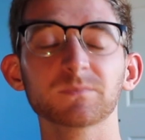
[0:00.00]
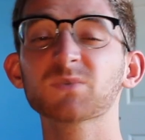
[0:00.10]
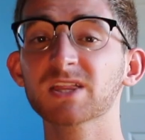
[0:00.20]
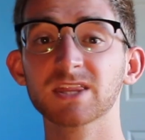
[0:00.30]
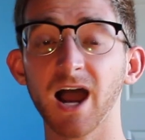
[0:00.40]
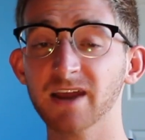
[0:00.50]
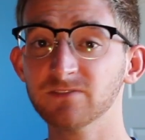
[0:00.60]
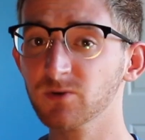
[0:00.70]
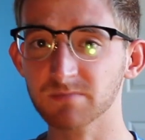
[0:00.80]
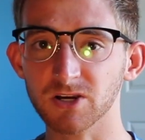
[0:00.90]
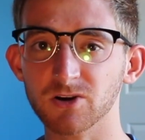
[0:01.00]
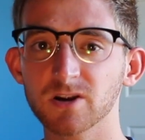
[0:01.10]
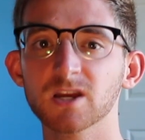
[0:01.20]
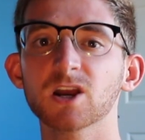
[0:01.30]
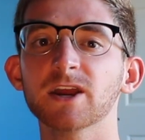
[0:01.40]
with iPhone
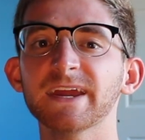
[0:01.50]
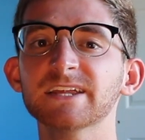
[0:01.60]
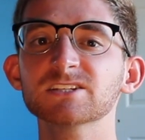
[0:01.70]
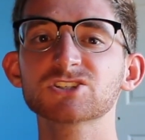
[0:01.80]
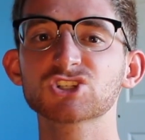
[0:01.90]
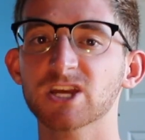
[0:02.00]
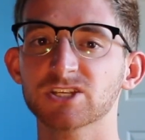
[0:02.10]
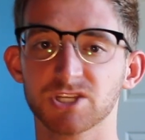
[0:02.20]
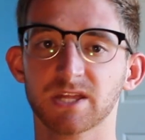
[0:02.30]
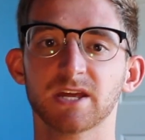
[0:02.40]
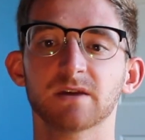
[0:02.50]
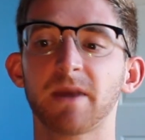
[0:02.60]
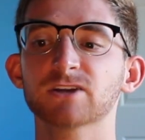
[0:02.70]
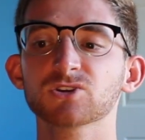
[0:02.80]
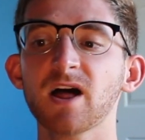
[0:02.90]
mirroring, it is changing the game,
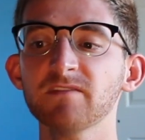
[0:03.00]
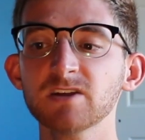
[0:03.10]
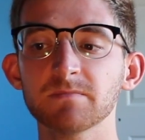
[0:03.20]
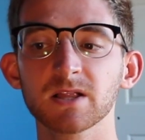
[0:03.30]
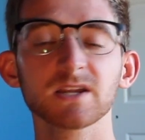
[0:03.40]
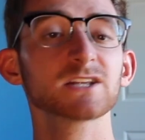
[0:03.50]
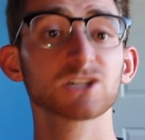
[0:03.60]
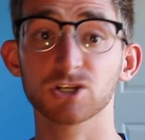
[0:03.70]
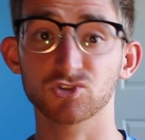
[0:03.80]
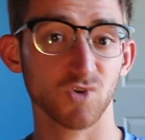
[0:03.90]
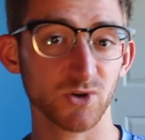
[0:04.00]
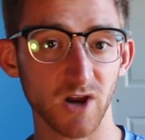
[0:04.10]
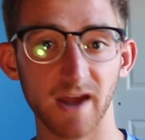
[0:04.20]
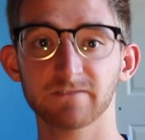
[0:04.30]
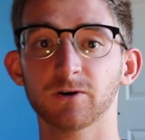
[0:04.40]
as you'll have the ability to control your
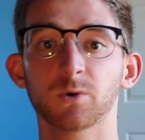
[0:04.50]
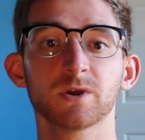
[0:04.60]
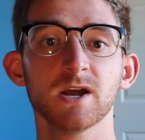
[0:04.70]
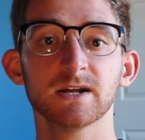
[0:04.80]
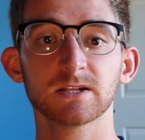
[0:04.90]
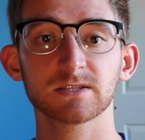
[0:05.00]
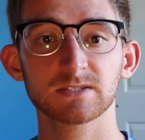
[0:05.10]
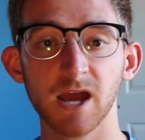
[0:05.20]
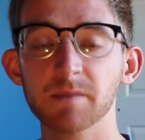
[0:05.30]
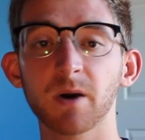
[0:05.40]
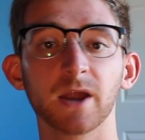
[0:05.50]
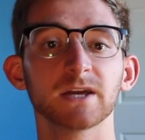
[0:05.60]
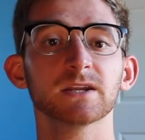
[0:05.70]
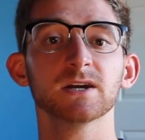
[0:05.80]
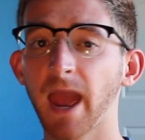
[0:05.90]
iPhone, type on
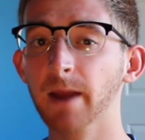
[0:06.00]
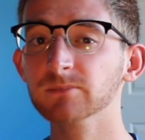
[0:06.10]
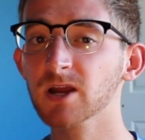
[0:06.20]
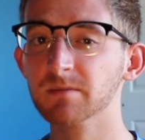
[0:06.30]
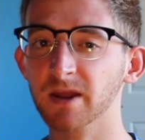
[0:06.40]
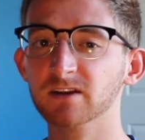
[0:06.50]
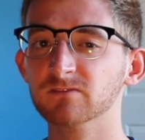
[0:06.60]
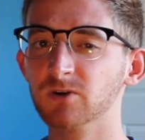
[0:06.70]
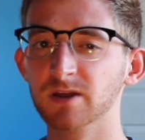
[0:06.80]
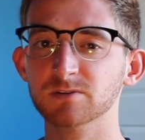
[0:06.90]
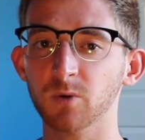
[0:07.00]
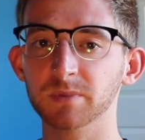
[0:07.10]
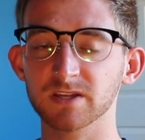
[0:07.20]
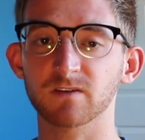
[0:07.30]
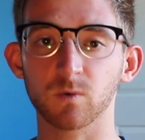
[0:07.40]
it. Camera and microphone, I don't
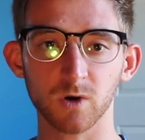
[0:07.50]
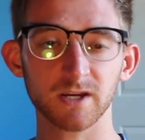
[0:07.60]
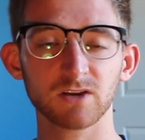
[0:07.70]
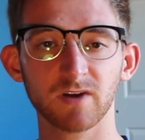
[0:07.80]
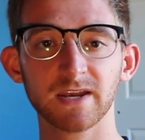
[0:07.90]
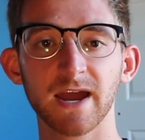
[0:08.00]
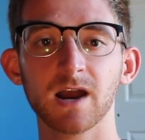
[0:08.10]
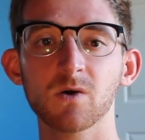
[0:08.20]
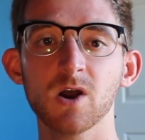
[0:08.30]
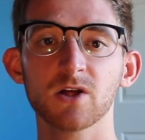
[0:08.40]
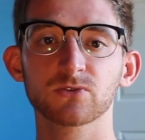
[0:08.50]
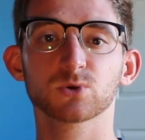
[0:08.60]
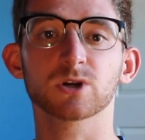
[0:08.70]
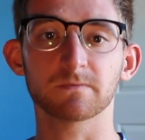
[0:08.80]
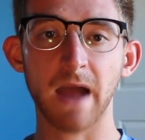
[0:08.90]
believe, are working right now
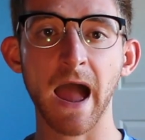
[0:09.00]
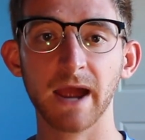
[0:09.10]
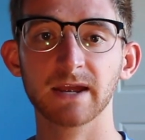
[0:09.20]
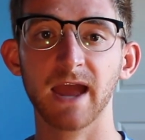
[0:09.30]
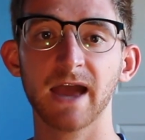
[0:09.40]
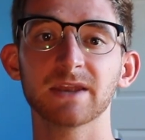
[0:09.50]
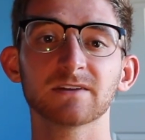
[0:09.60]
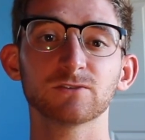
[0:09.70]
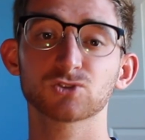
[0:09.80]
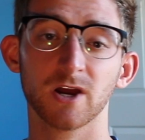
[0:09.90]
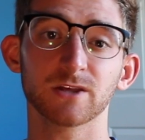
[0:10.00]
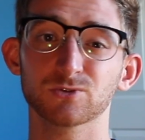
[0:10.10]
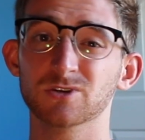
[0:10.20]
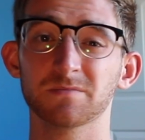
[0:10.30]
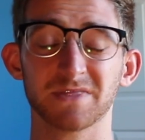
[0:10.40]
through your Mac, and if you try to
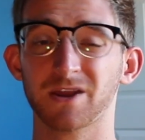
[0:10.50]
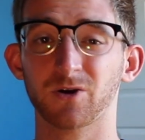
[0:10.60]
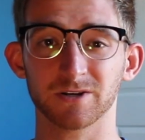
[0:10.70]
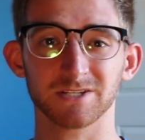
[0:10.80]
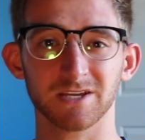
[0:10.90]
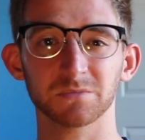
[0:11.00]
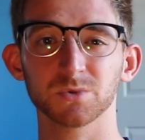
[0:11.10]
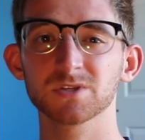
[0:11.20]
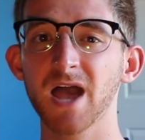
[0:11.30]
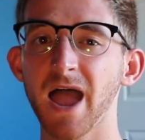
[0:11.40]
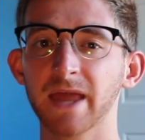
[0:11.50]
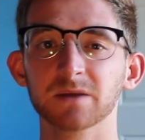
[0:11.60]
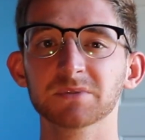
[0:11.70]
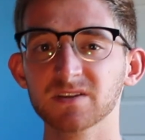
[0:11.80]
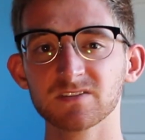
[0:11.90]
use them, they are disabled. And
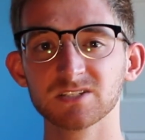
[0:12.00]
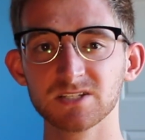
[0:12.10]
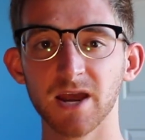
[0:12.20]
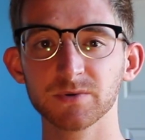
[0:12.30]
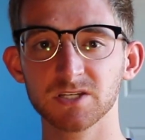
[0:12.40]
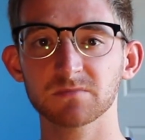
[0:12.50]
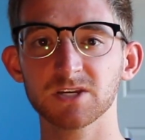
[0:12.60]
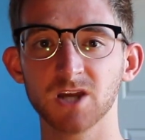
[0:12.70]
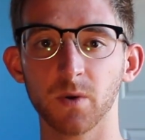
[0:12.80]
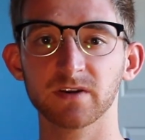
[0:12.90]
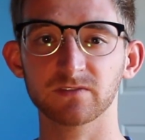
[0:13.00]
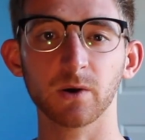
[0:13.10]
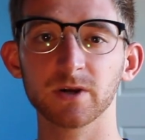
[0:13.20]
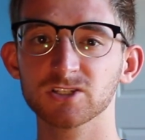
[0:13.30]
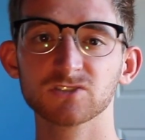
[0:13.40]
I believe this is how it's going to be going
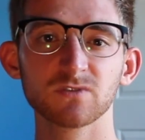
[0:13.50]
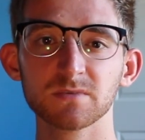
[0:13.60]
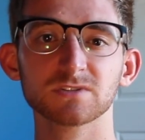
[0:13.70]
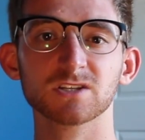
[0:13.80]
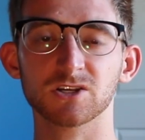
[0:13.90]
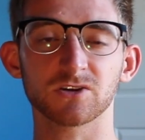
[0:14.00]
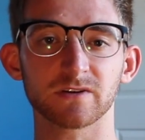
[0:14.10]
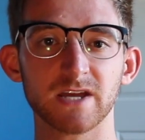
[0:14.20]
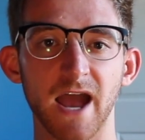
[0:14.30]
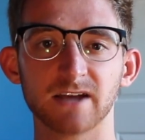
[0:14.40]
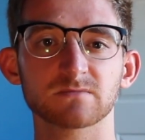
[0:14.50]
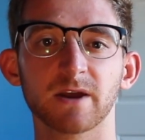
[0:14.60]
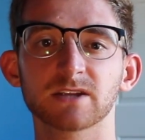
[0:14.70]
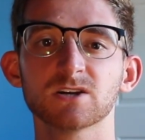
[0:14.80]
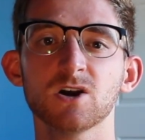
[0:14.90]
forward, just from a security
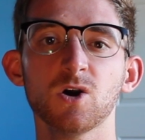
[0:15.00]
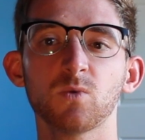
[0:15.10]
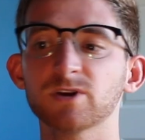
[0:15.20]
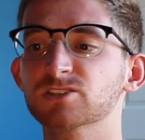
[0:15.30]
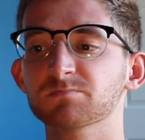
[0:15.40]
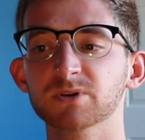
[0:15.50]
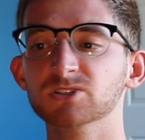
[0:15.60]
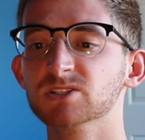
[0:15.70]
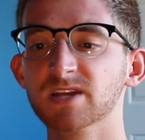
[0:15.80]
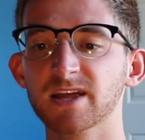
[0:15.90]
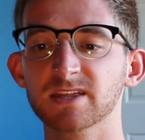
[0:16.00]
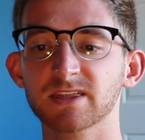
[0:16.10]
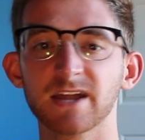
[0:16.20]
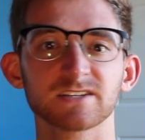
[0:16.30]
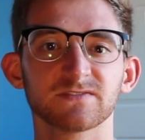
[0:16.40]
aspect, which personally I think
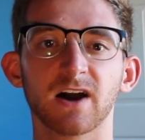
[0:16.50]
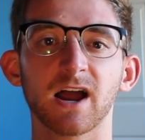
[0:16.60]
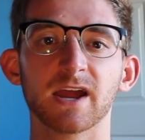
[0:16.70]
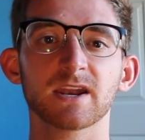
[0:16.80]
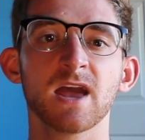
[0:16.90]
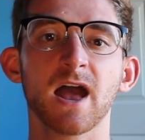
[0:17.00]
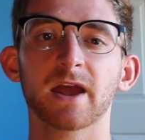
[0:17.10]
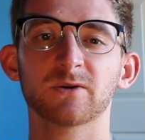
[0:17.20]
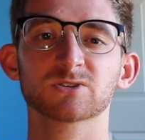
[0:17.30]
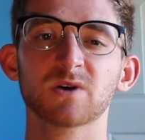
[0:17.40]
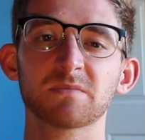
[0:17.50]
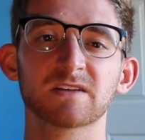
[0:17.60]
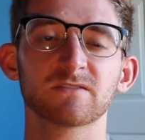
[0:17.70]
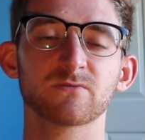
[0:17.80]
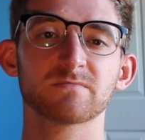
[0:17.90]
that is fine. And also, I
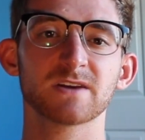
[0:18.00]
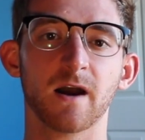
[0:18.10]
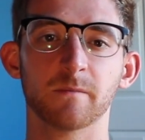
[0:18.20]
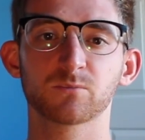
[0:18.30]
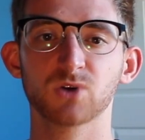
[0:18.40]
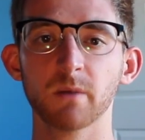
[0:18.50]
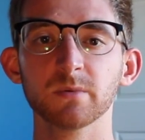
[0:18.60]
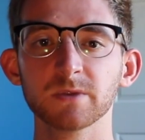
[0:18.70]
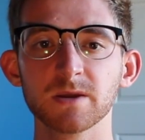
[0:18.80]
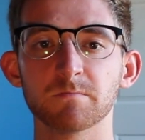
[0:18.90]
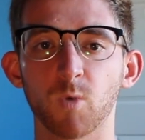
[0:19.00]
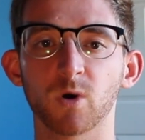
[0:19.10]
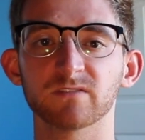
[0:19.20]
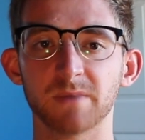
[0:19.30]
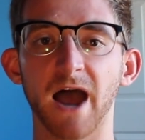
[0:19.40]
believe it would be a, probably more
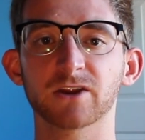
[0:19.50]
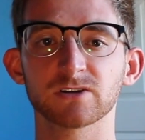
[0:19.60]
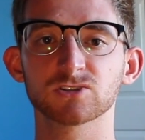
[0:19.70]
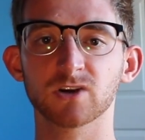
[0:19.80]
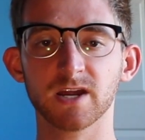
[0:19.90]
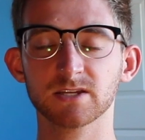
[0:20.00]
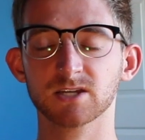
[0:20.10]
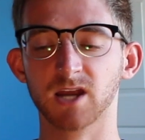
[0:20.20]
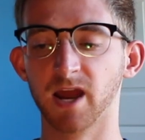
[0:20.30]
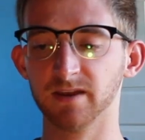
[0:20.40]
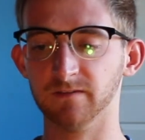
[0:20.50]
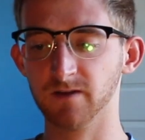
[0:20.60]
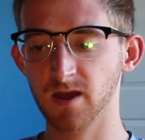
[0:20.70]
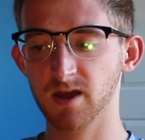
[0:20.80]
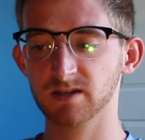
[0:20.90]
of a battery drain to kind of
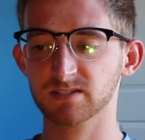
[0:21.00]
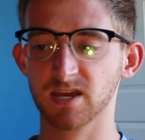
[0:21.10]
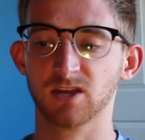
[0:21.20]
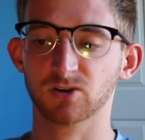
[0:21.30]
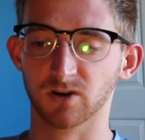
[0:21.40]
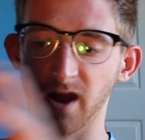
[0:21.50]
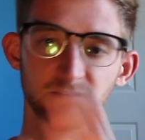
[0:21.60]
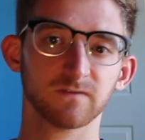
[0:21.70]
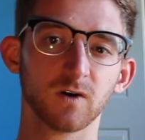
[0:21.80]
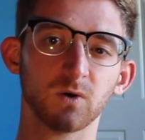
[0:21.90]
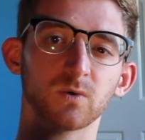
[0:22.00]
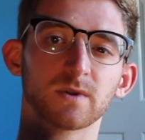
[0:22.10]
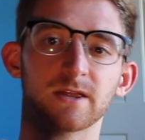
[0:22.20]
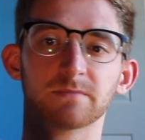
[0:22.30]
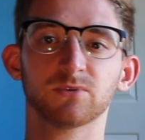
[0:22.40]
take your iPhone
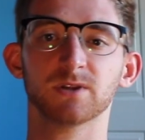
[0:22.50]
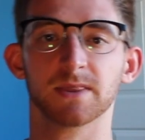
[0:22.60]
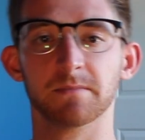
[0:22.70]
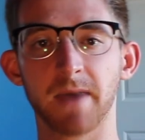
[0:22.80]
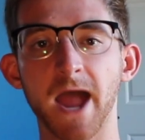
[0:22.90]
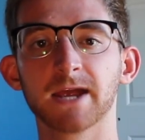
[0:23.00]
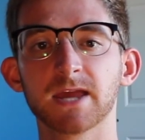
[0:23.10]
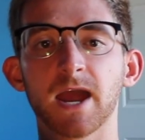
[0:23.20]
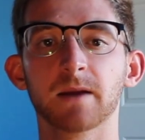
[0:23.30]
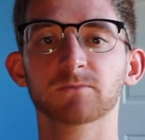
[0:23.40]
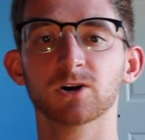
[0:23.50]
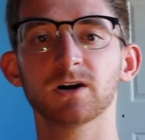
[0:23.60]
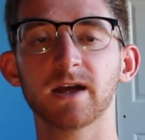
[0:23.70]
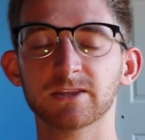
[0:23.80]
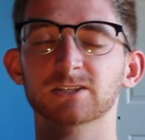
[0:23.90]
and then put in the Mac
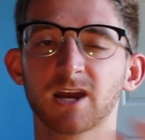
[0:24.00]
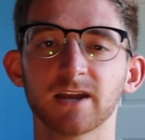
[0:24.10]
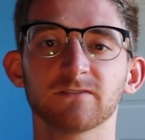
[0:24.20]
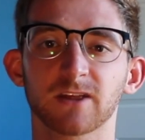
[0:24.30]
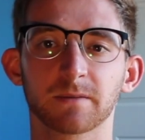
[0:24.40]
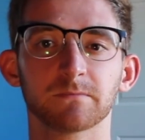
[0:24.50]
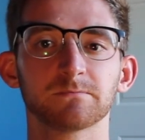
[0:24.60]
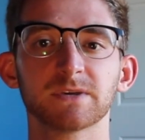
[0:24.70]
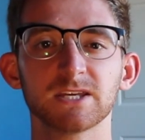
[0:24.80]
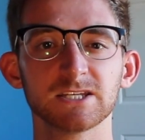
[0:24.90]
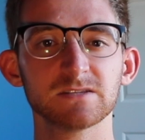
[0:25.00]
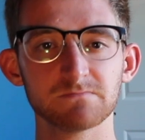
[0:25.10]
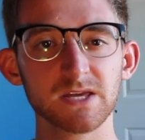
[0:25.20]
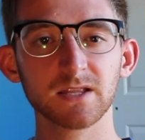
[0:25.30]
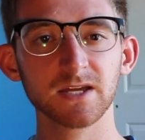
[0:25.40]
camera and then kind of like
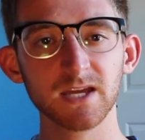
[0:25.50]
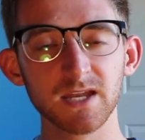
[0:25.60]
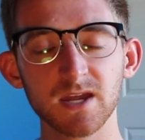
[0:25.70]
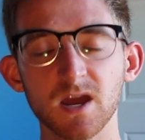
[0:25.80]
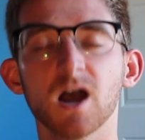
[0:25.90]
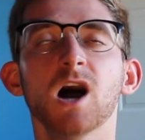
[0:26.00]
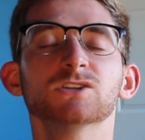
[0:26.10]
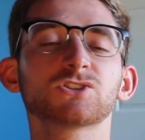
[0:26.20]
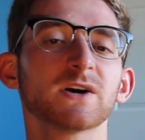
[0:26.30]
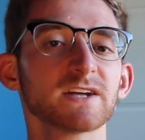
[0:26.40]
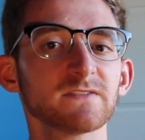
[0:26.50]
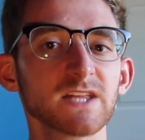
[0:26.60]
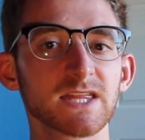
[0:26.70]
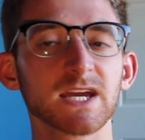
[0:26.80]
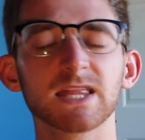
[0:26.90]
piecemealing it. So I definitely
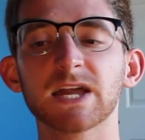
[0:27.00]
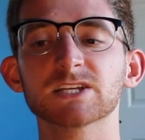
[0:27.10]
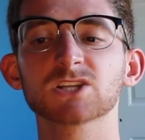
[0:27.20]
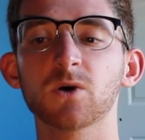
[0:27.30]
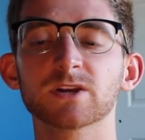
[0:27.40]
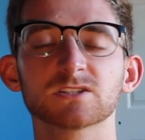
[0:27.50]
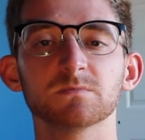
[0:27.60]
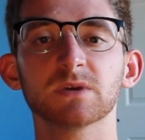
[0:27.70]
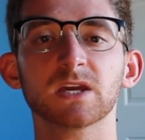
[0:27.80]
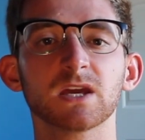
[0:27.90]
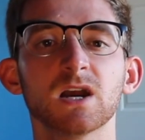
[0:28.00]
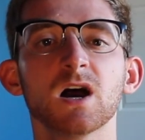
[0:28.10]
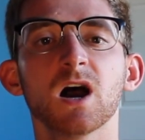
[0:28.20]
think that is going to be